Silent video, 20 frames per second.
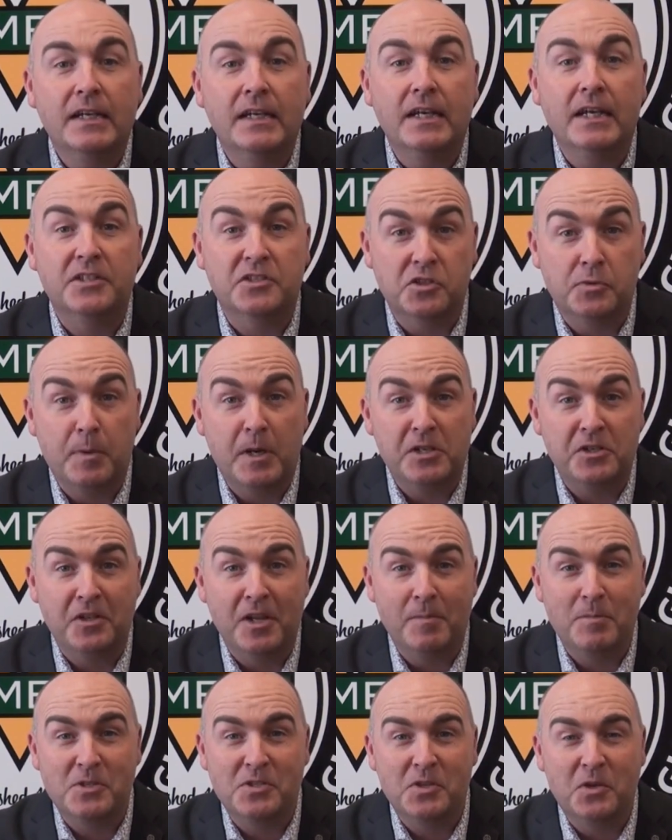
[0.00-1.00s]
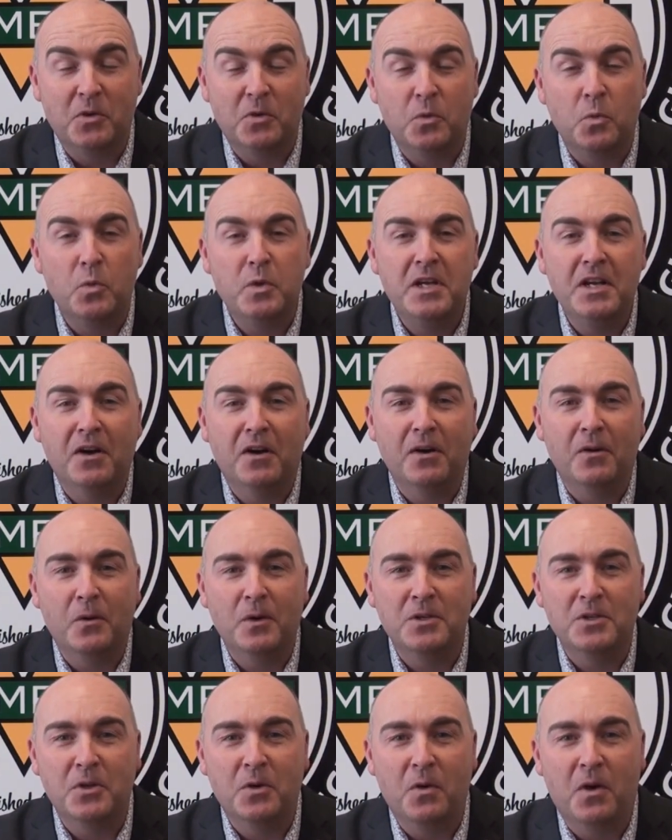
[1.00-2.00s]
It's a special episode. We are
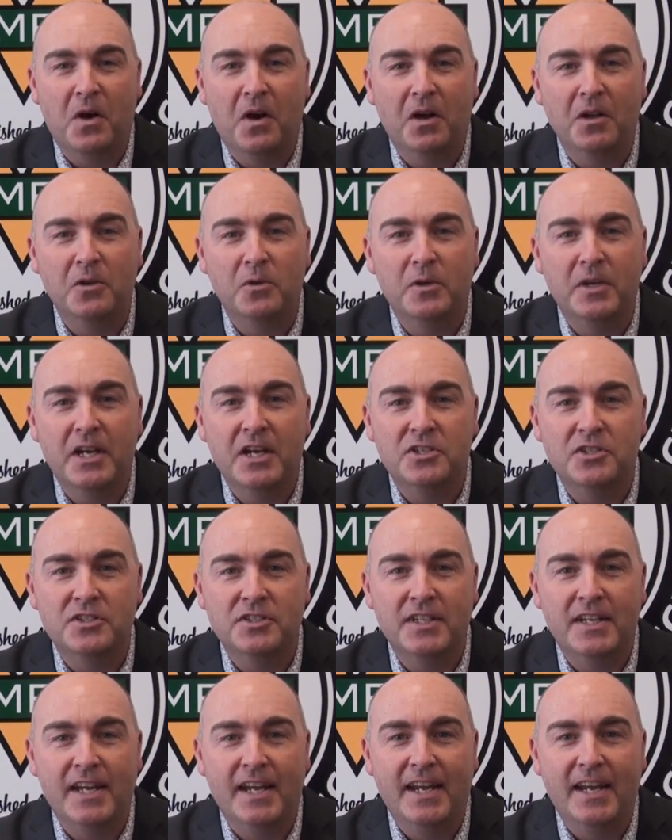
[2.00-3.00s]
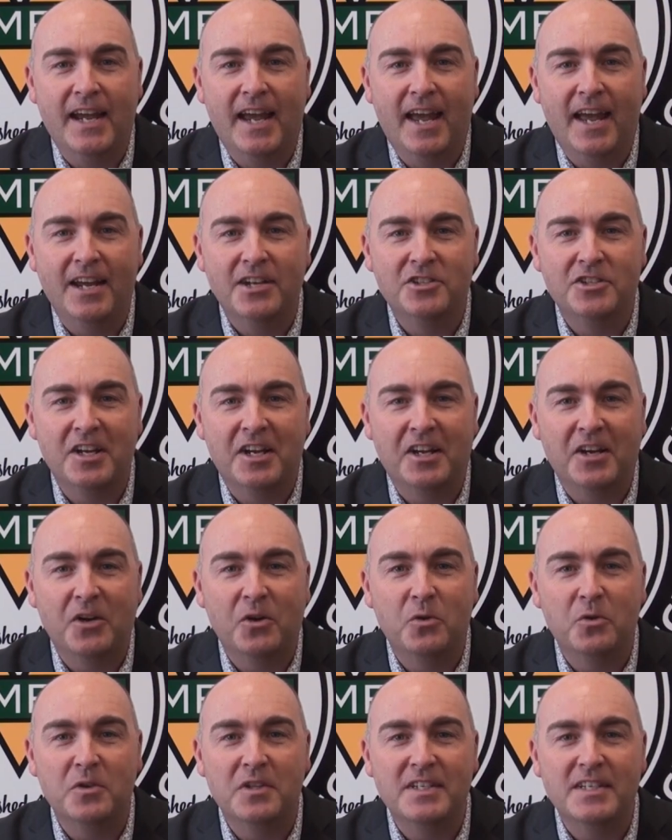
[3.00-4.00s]
going to go on location today and check
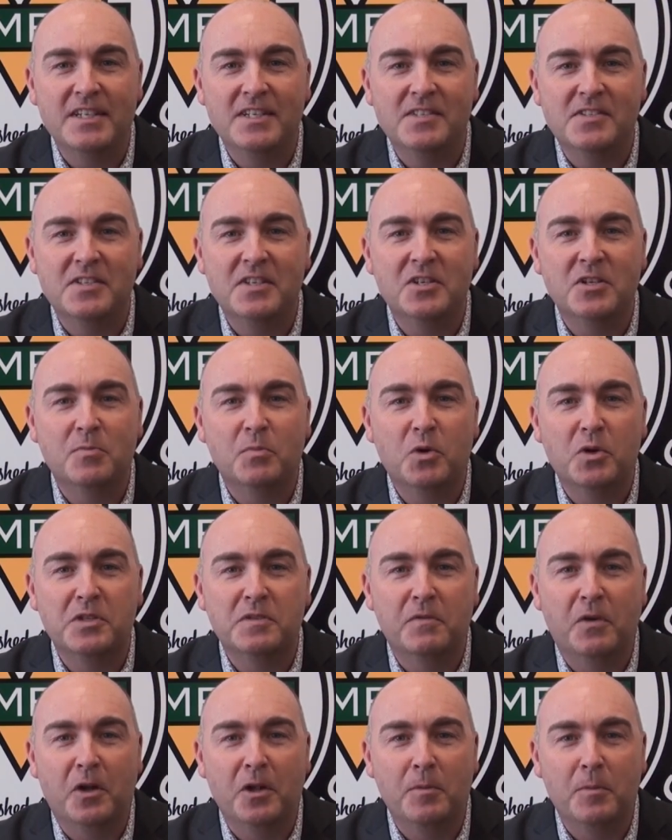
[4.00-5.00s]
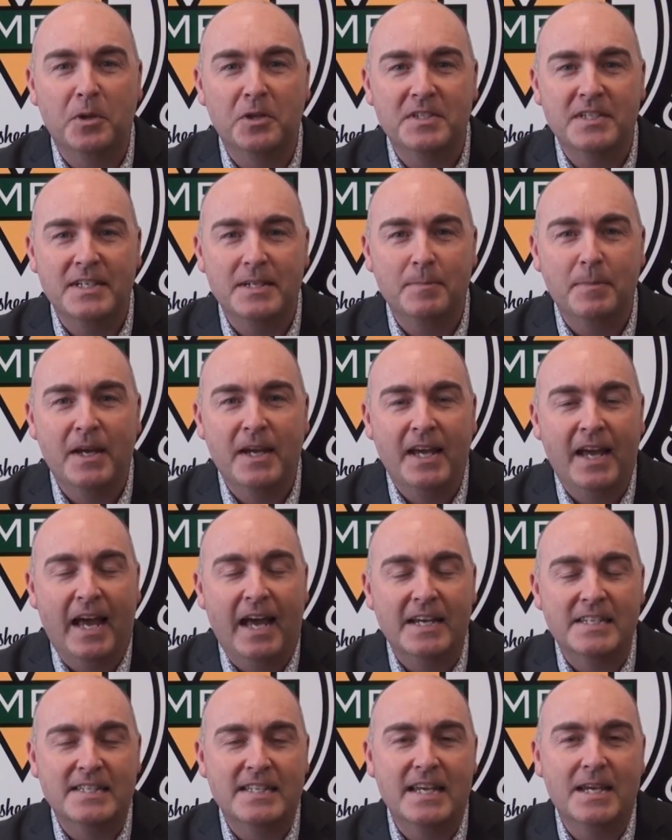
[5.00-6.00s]
out the senior boys volleyball team
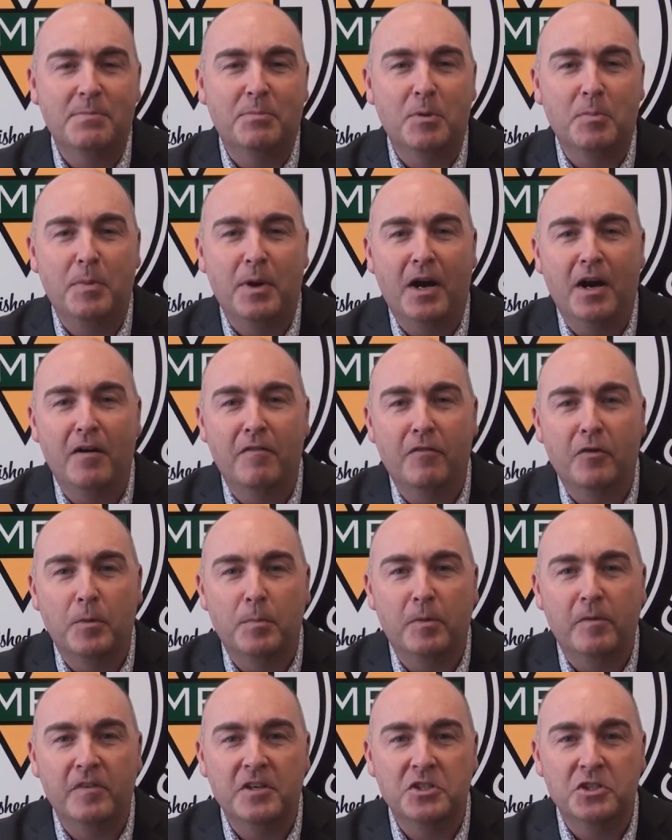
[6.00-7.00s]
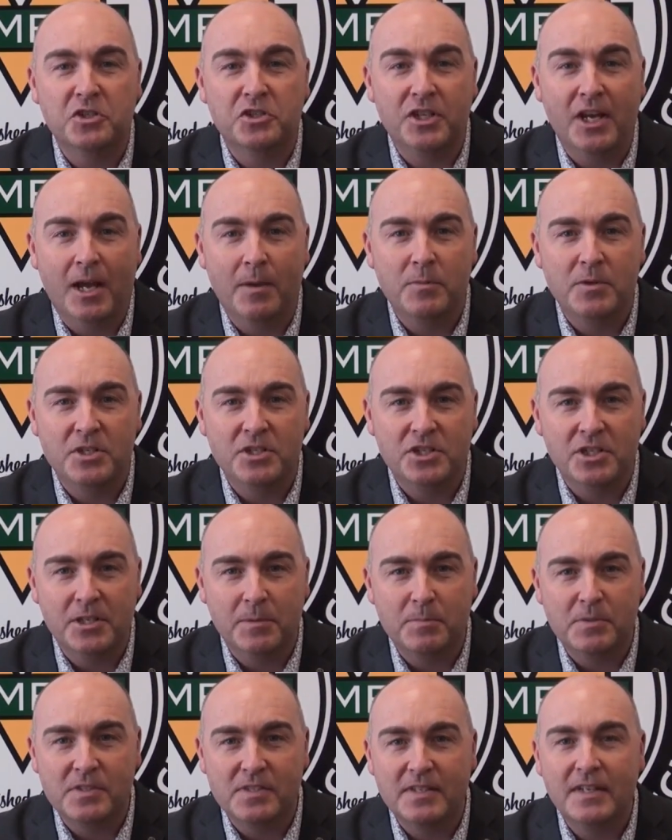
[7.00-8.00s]
as they prepare for provincial
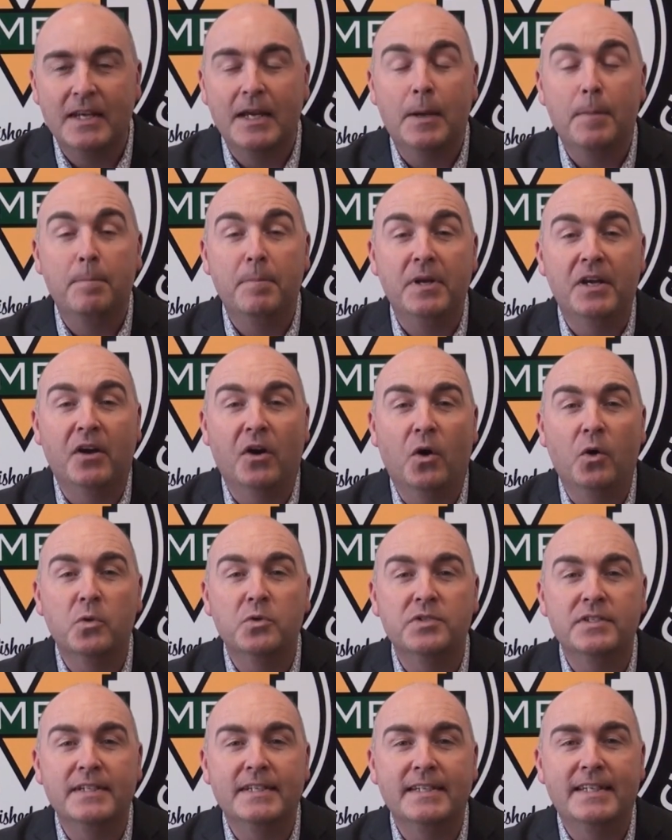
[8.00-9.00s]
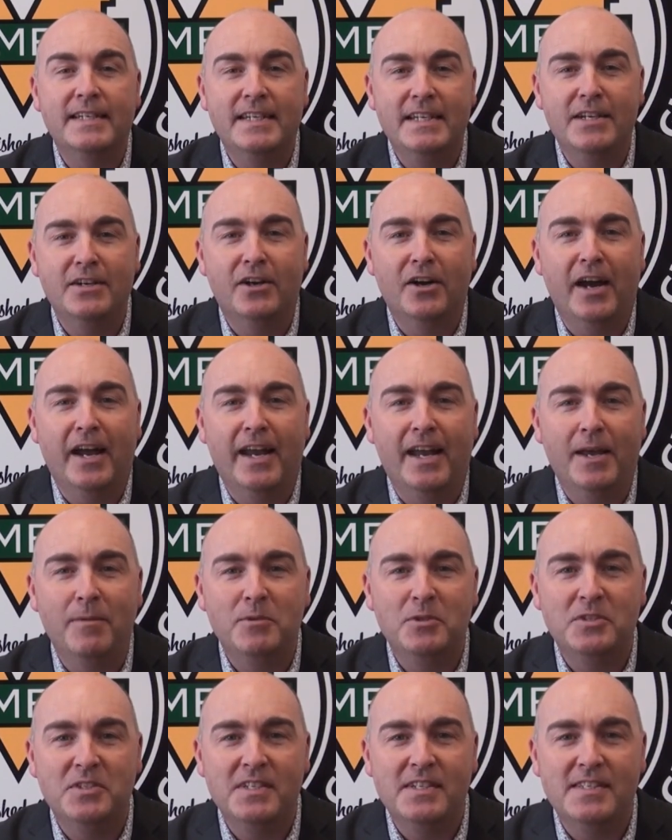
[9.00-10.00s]
championships being hosted here at
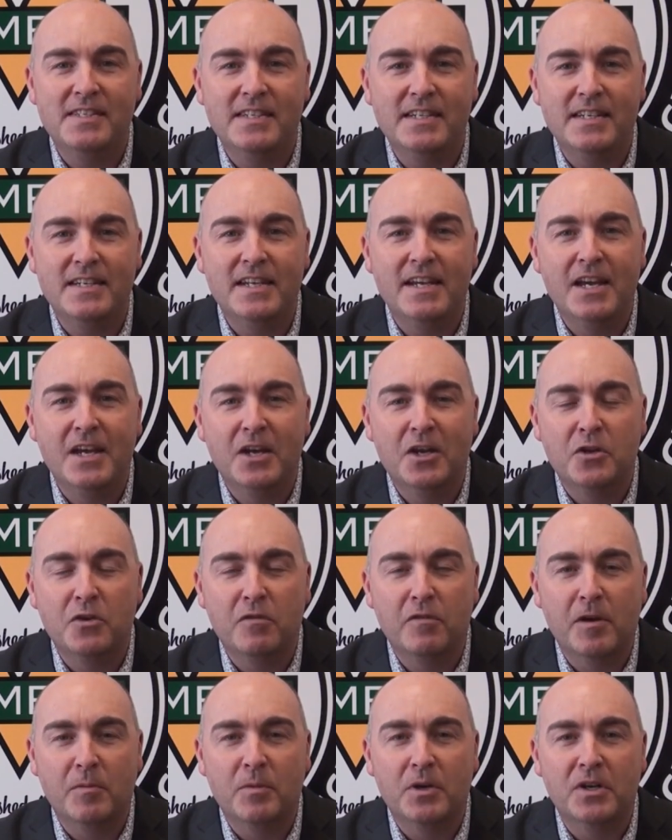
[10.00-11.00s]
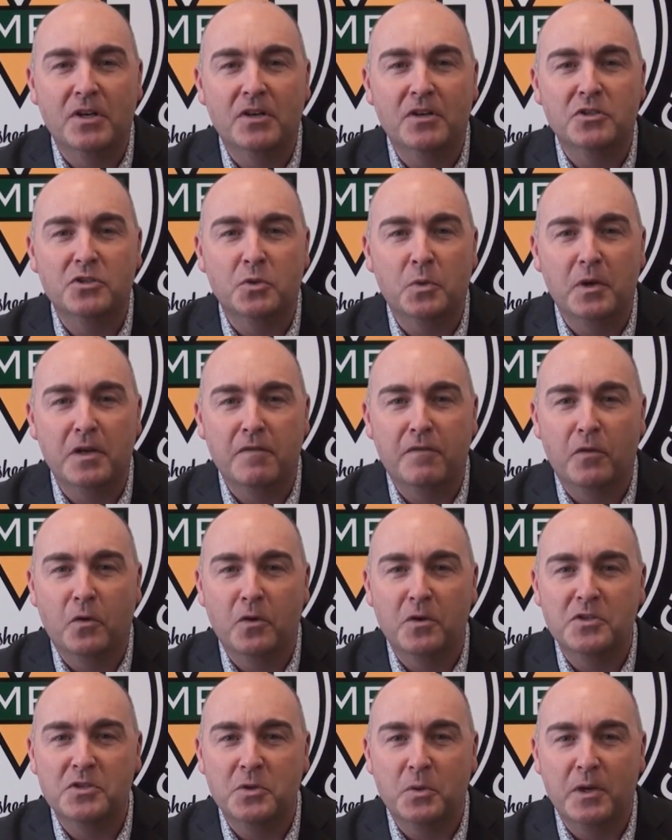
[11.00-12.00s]
MUCC November
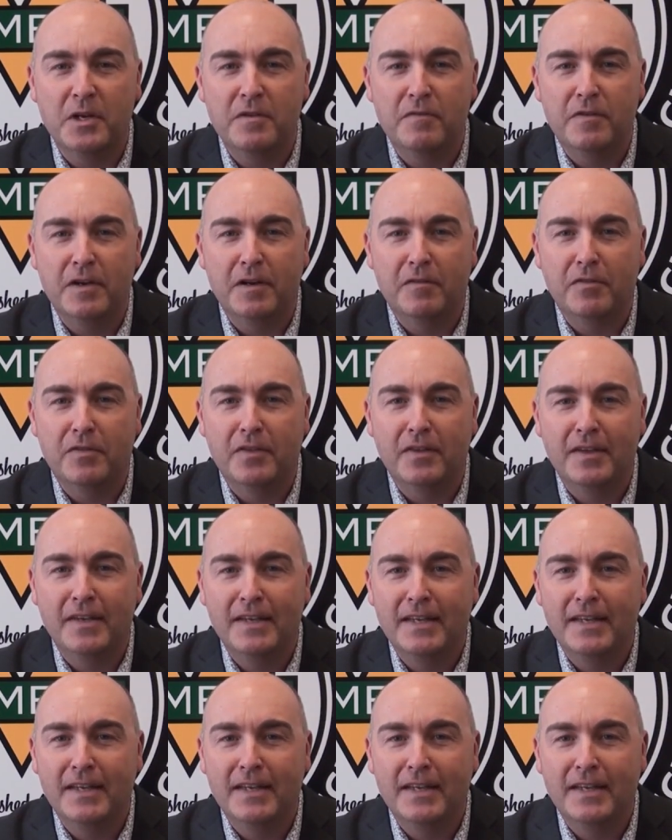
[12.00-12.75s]
24th, 25th.